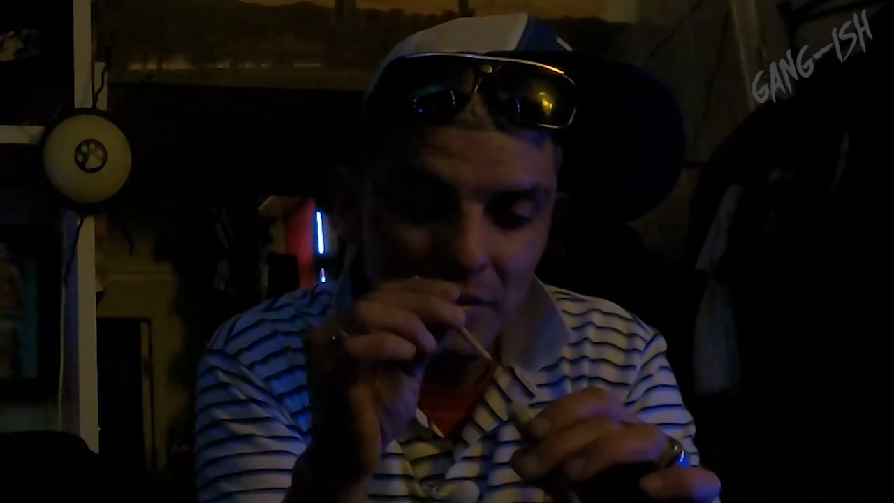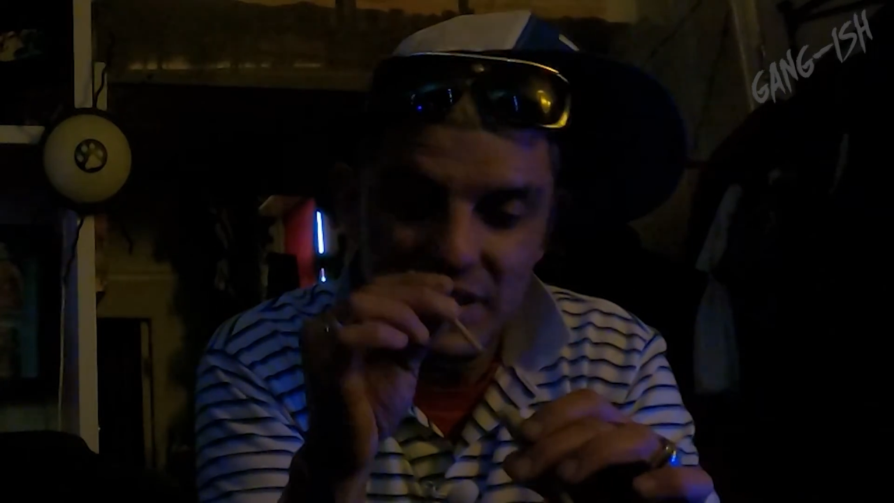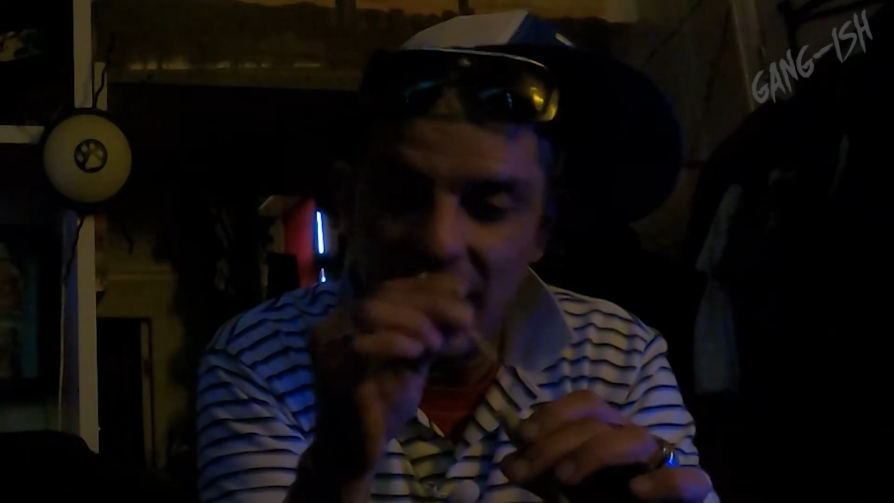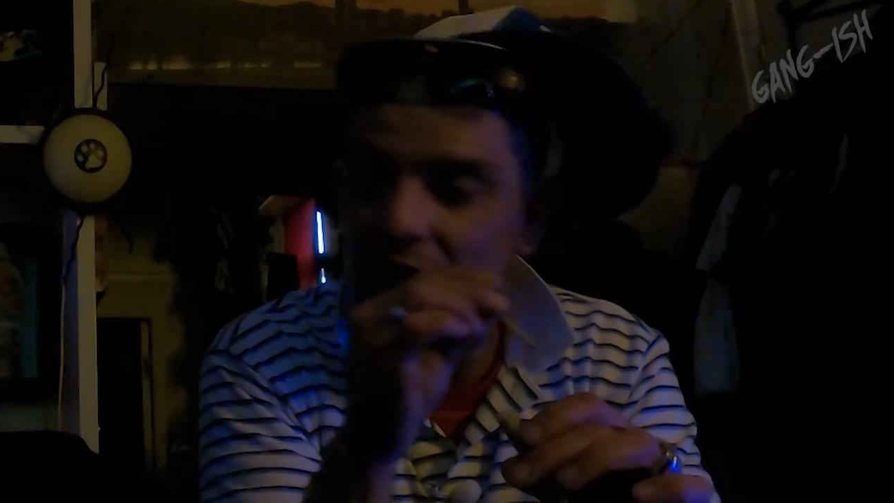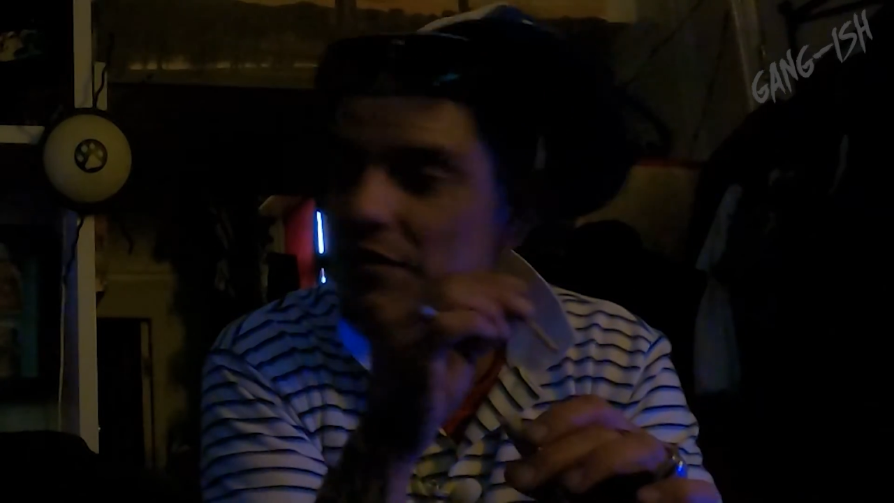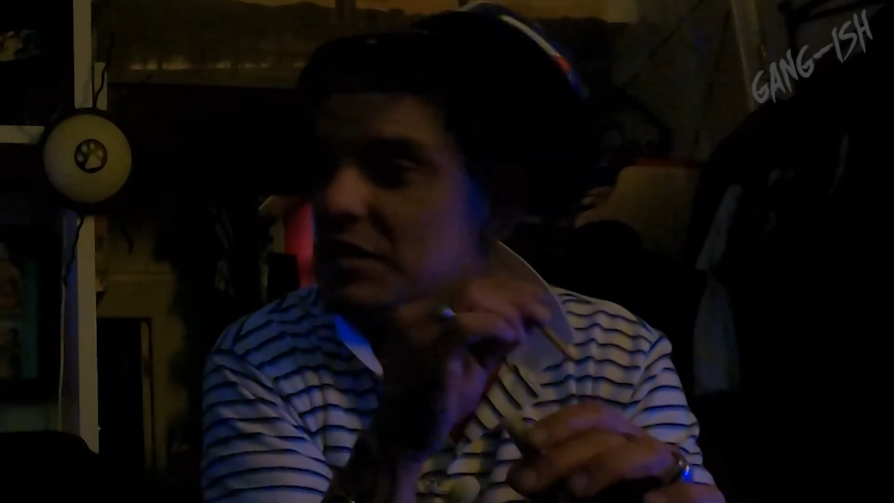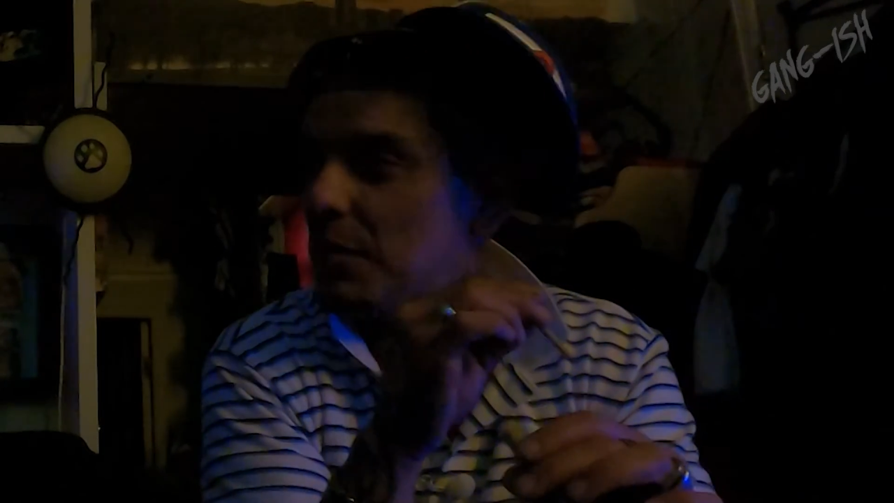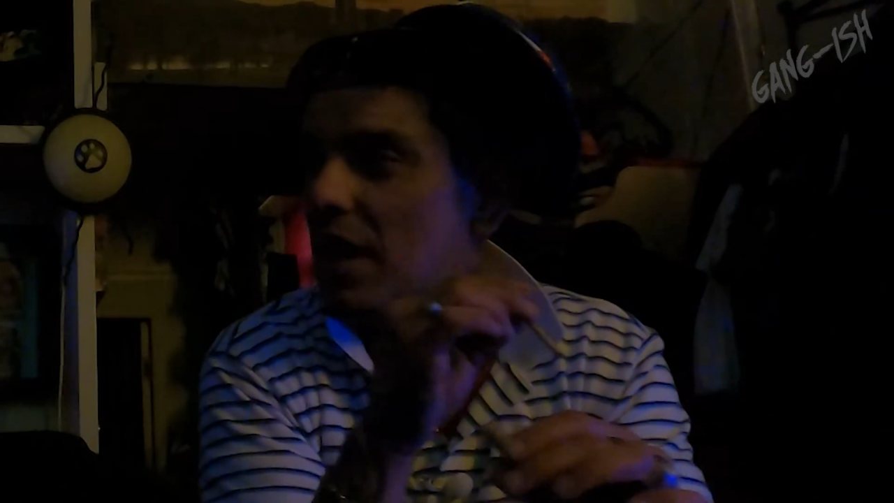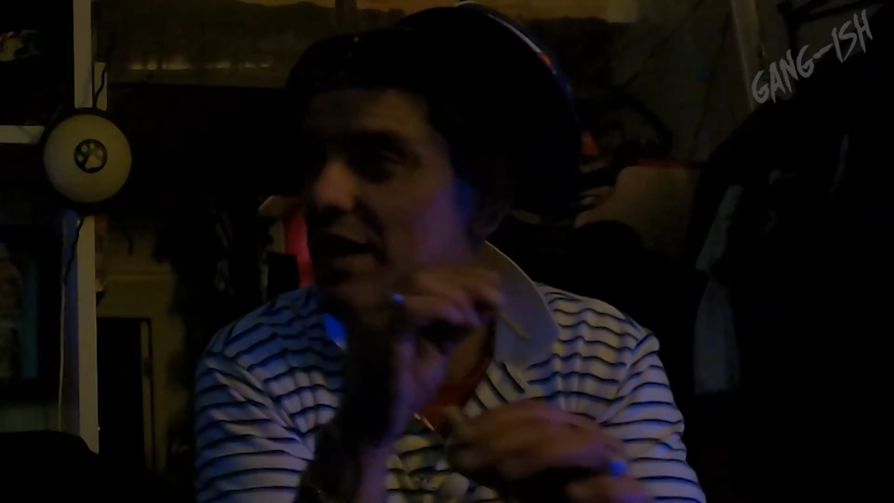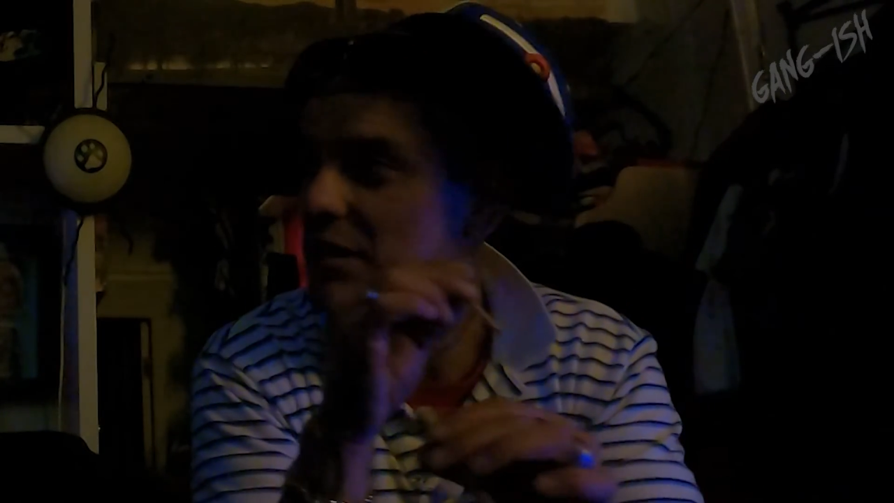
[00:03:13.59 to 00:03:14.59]
David
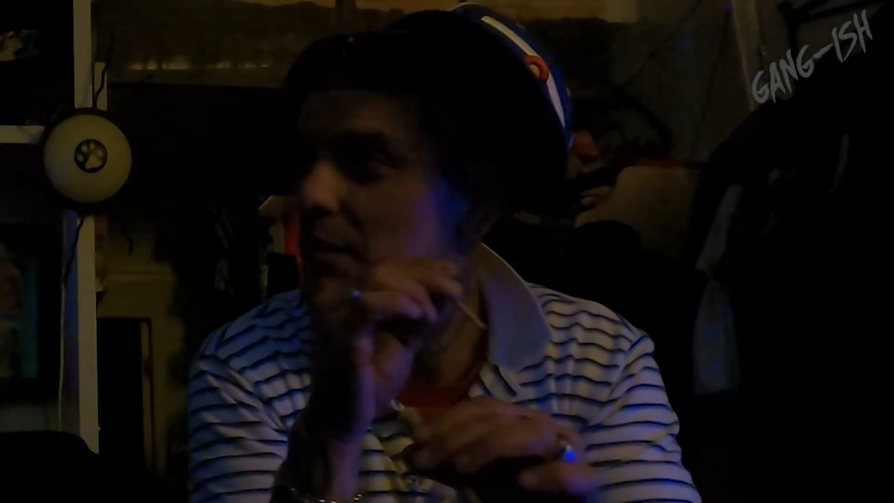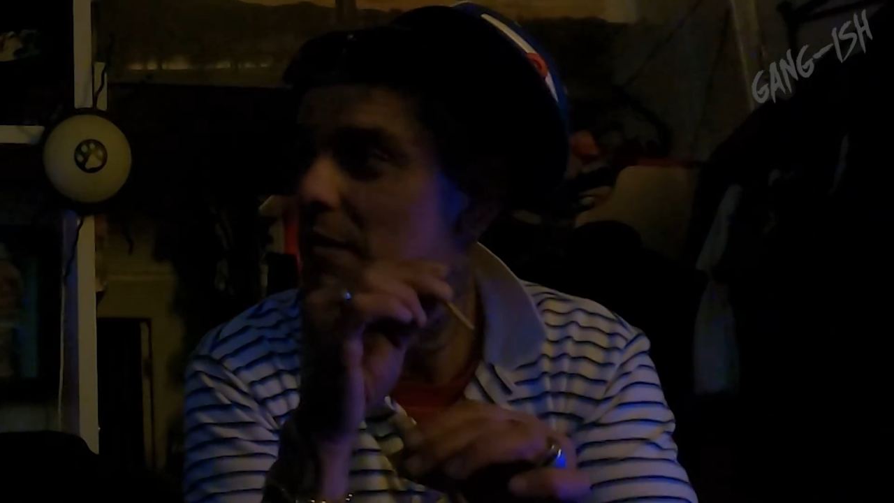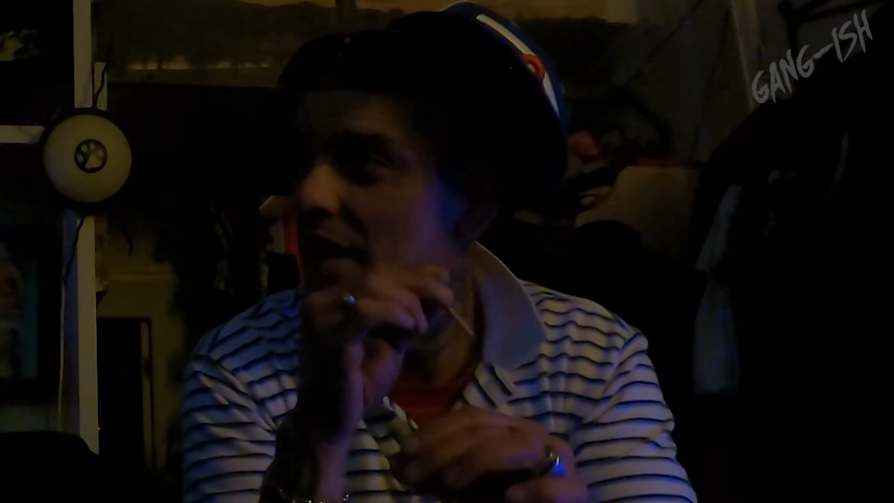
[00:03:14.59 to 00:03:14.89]
Spikes,